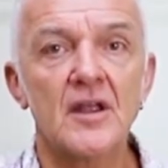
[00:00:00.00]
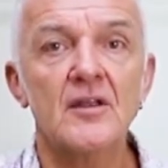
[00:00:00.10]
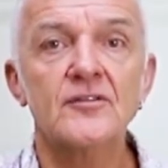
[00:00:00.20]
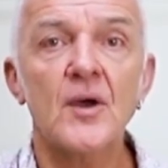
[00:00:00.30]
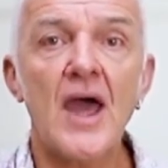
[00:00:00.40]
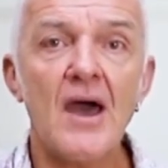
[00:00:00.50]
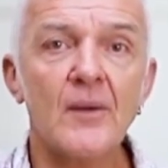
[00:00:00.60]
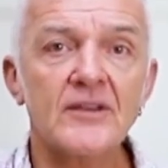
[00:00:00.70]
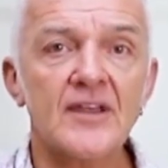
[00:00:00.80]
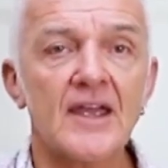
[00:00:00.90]
So how
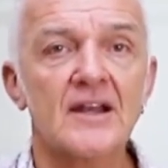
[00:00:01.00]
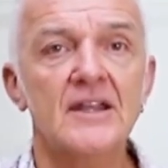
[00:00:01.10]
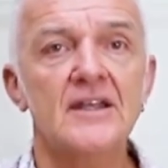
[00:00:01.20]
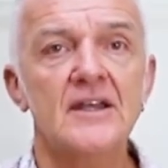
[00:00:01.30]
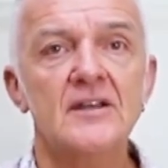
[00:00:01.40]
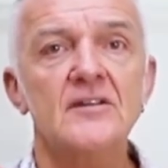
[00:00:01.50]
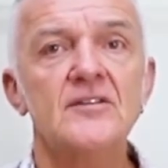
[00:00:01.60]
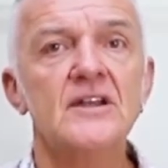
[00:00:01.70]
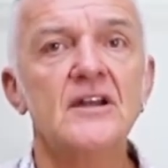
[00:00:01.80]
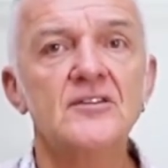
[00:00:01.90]
exactly does
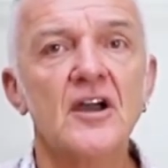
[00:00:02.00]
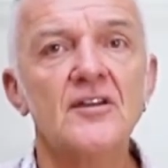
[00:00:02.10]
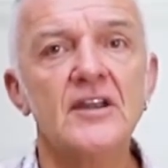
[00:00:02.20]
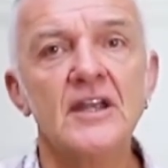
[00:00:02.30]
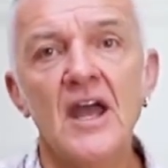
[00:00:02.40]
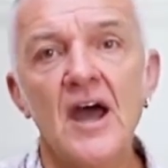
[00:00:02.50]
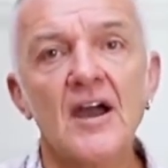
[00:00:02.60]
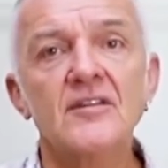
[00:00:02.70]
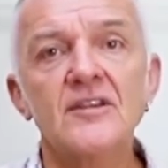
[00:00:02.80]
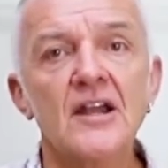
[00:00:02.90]
English ID
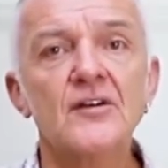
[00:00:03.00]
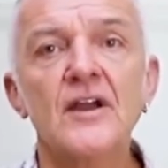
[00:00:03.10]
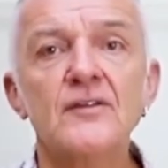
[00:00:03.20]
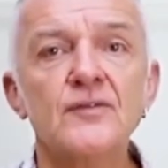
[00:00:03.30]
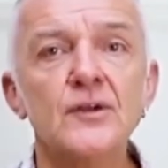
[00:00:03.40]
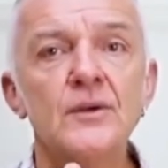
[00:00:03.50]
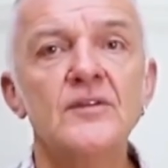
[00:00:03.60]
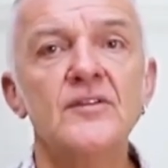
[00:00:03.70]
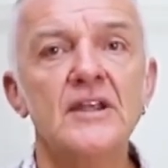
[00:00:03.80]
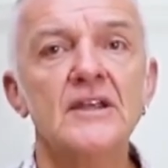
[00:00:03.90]
accelerate
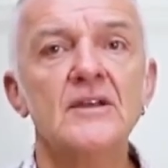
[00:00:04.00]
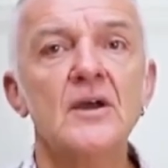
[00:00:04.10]
fluency?